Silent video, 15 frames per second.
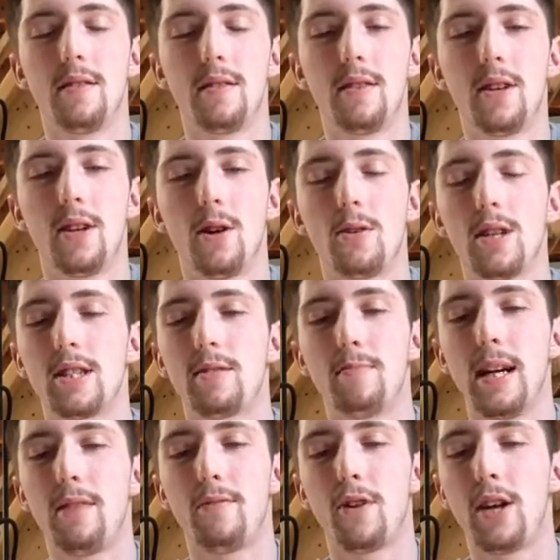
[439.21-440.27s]
this is
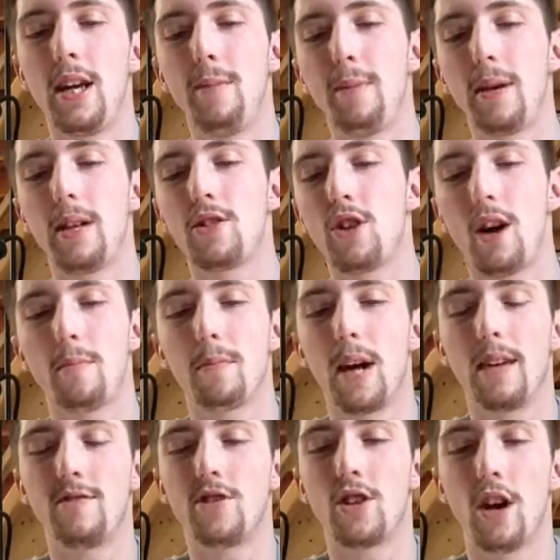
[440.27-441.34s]
made for keeping sharp
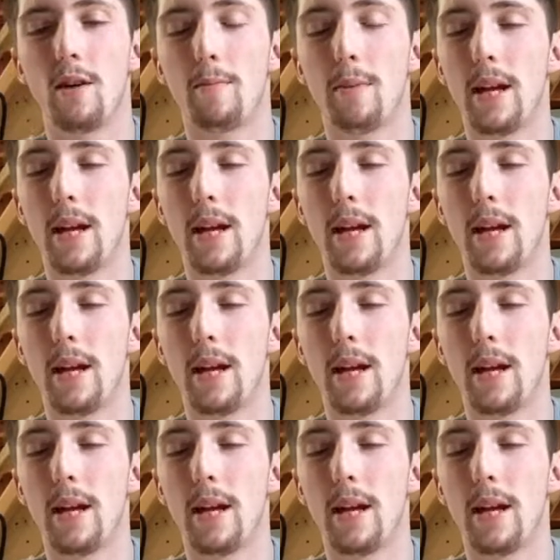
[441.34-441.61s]
knives sharp,